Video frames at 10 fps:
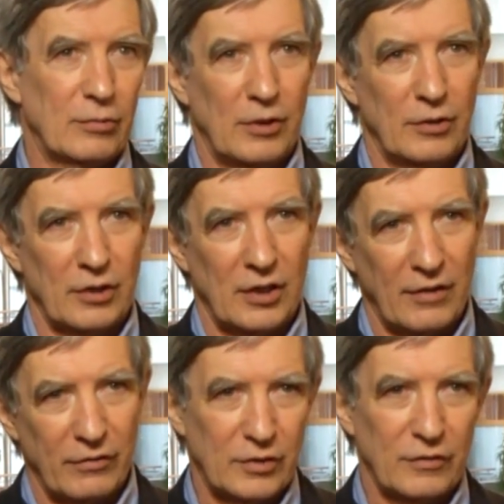we look at
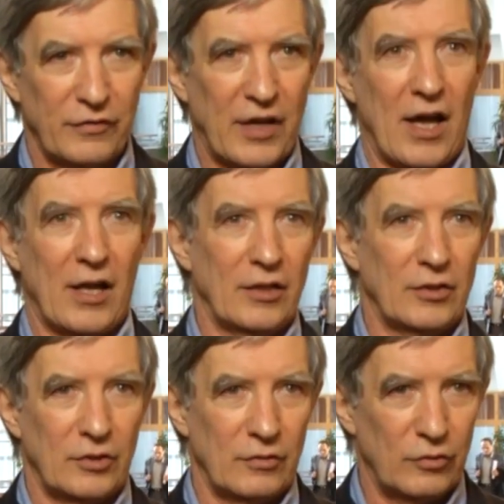levels of
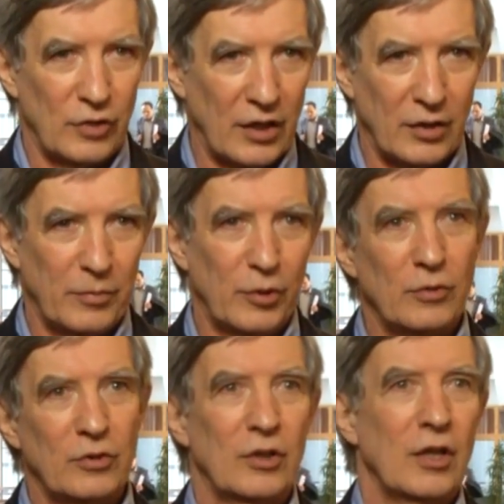violence, of drug
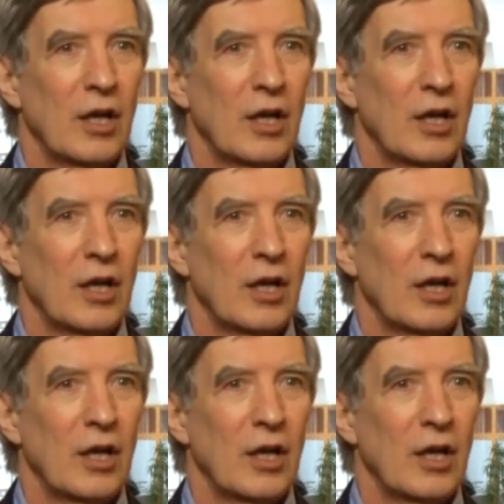abuse,